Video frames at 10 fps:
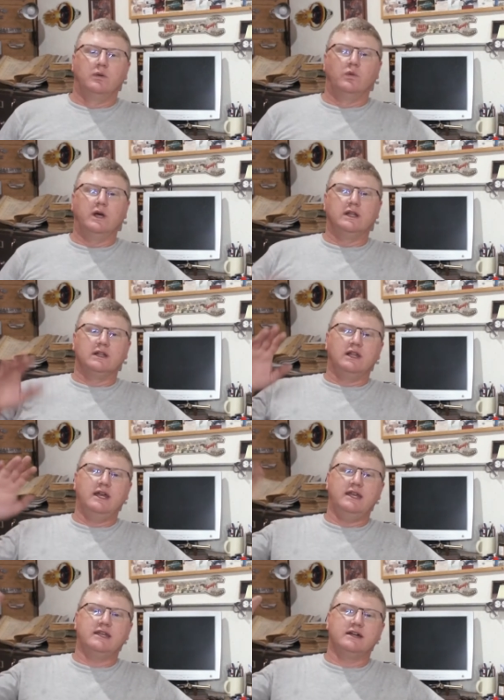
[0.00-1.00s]
Well,
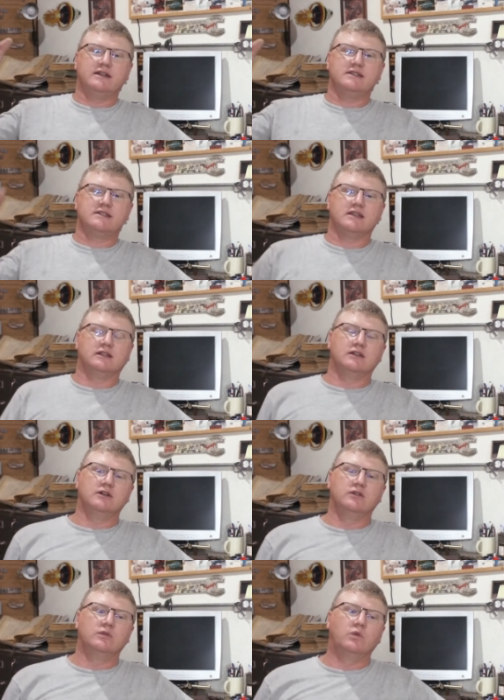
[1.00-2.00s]
hey guys,
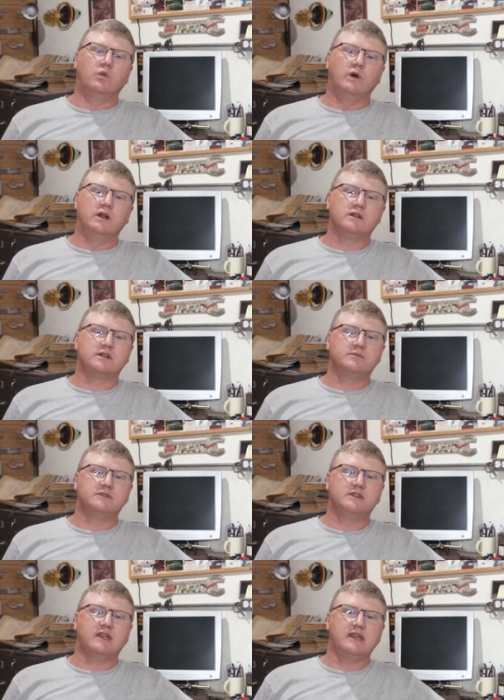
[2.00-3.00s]
hello.
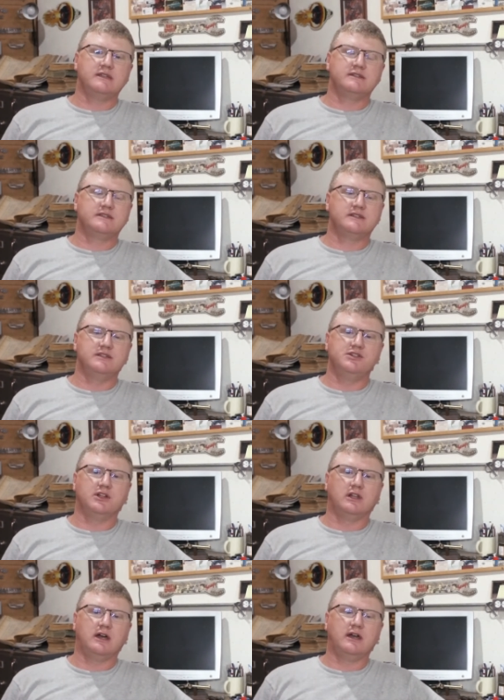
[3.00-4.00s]
Welcome to Kansas,
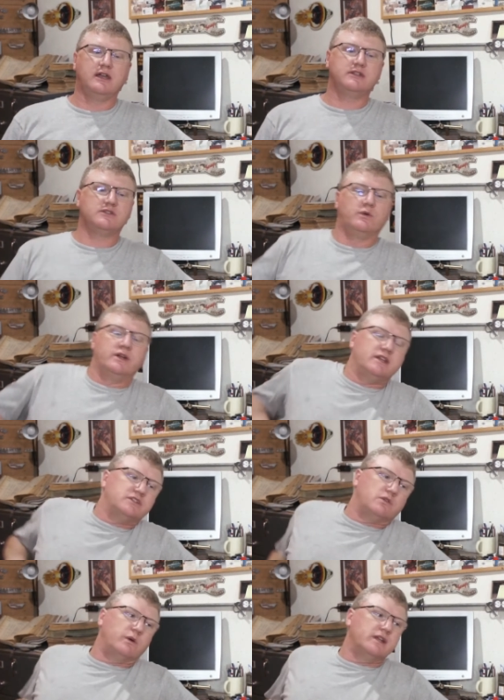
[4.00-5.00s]
July
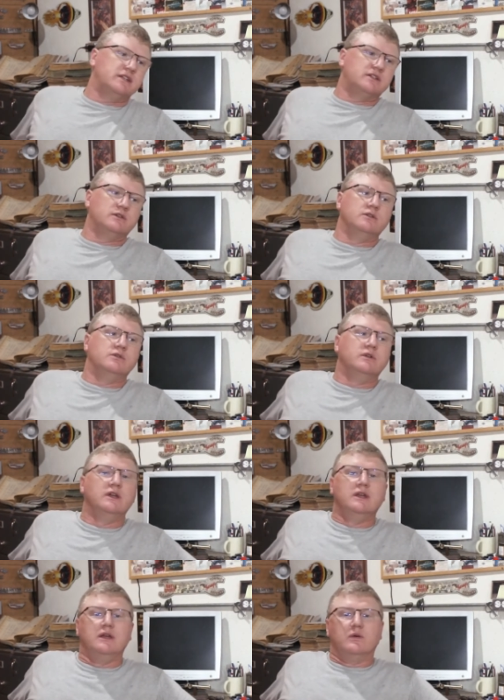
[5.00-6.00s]
2022.
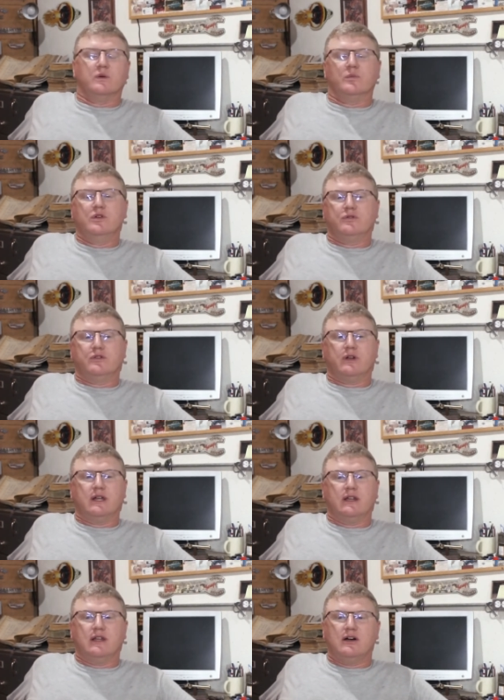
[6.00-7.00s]
We're moving
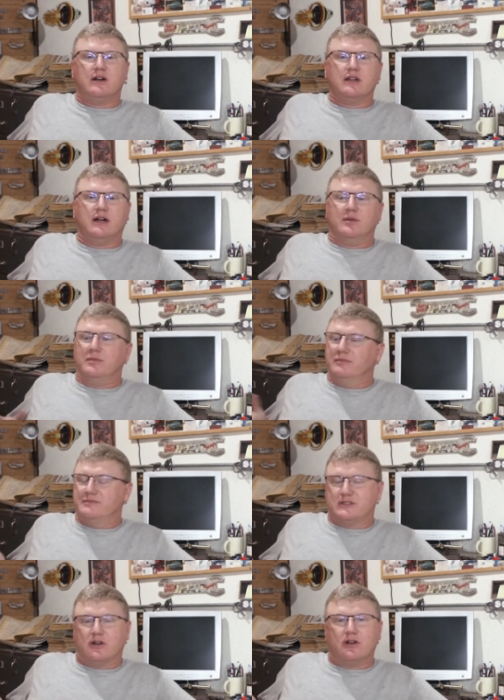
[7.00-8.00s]
right along. I'm
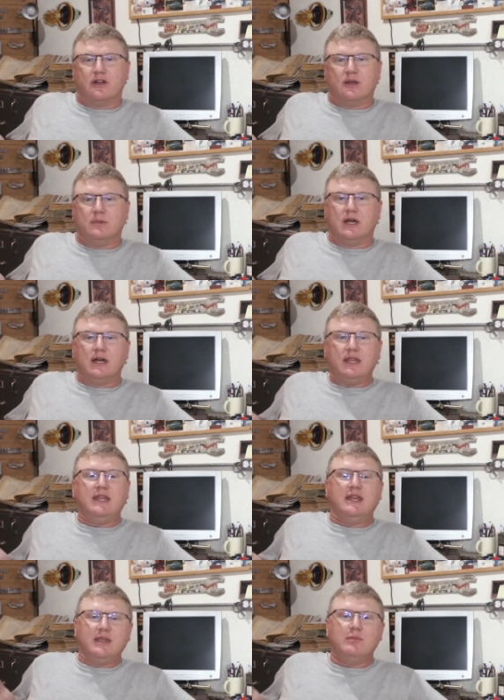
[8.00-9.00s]
sorry I'm not
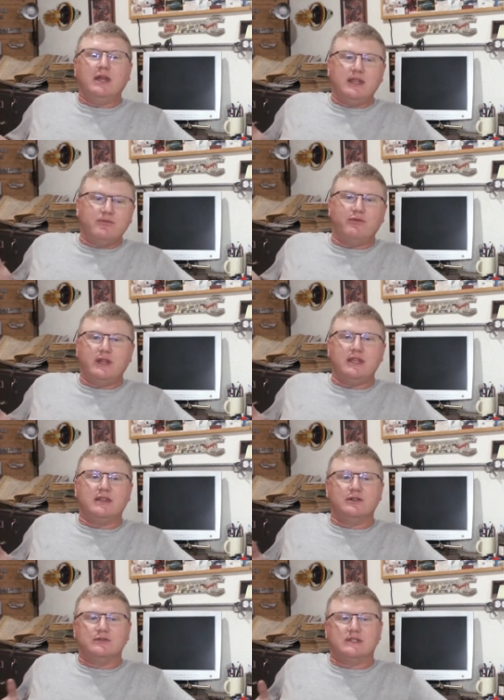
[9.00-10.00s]
getting many
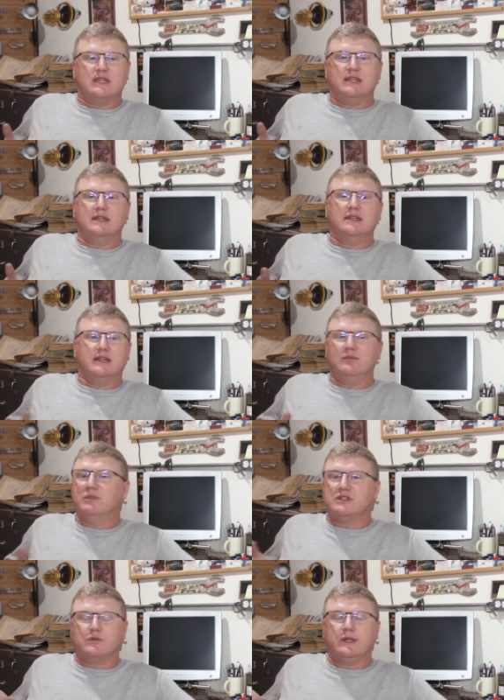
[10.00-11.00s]
videos in
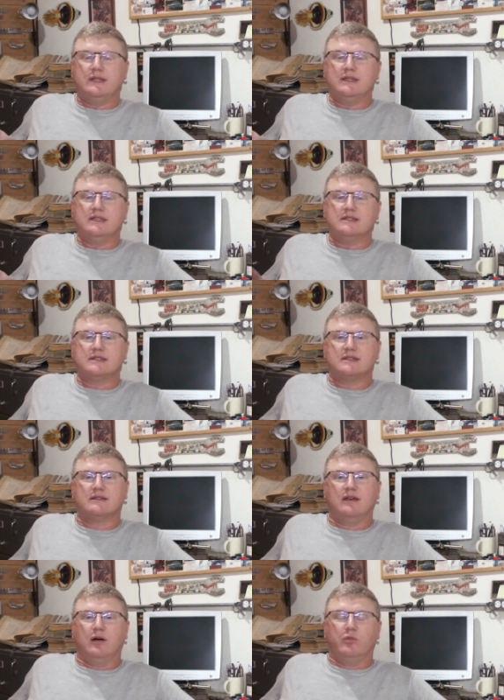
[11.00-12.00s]
between these
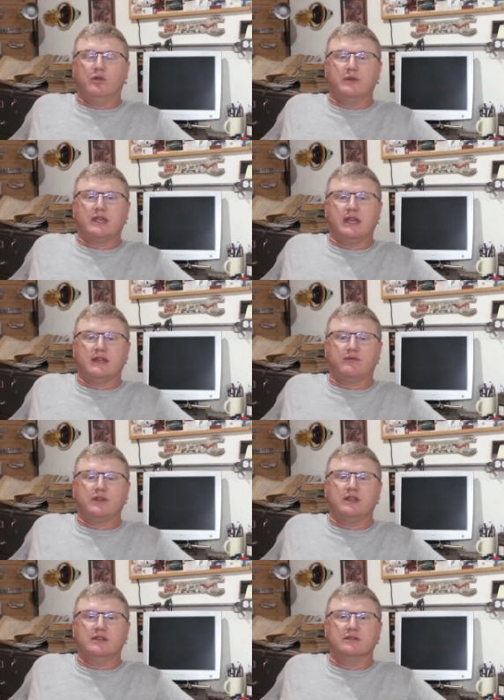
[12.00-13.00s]
humble mechanic
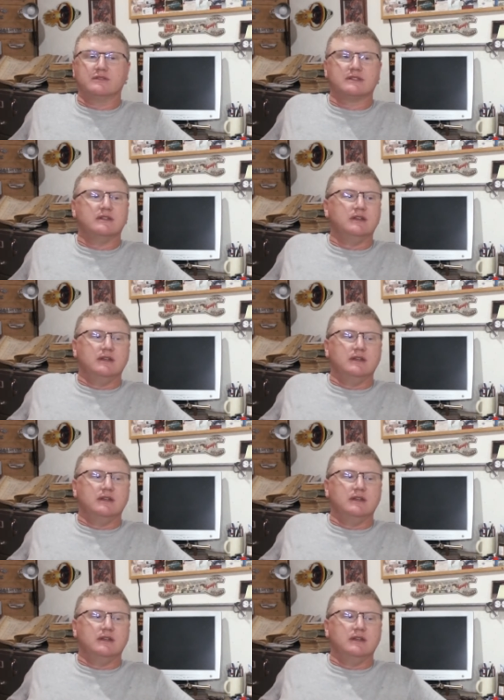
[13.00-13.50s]
videos,